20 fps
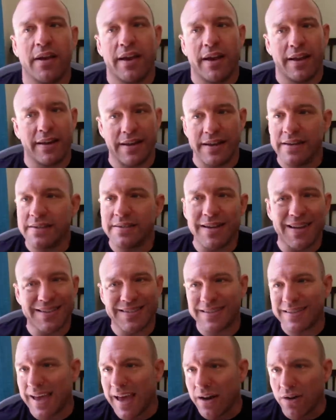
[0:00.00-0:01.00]
And he's not
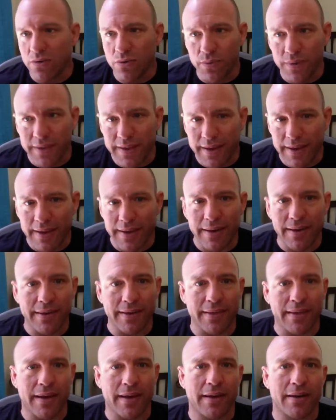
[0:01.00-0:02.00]
saddled with any
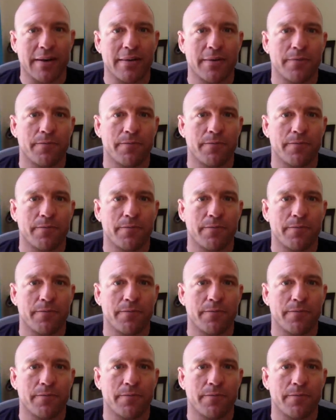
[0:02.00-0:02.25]
of that.